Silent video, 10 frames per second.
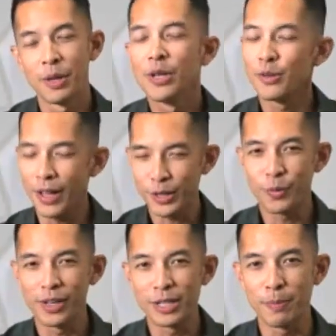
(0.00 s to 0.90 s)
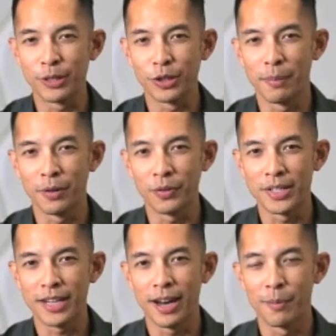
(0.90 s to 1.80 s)
So that's really special about
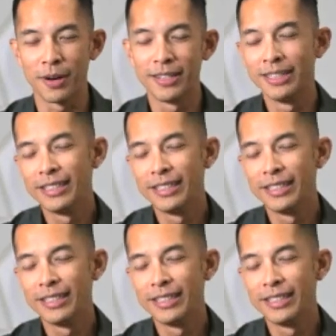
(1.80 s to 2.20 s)
this camera.